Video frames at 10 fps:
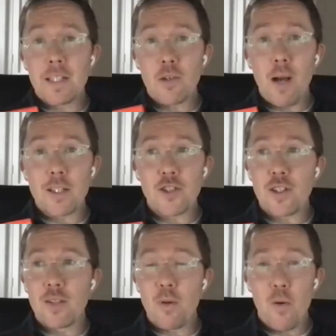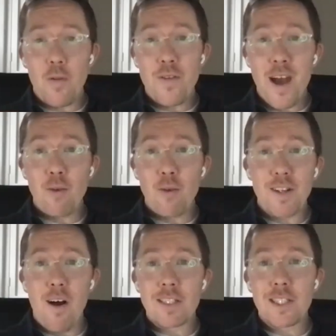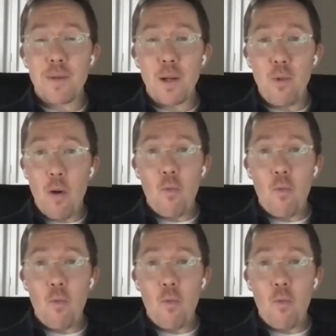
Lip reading: me into the question, now we're starting to be,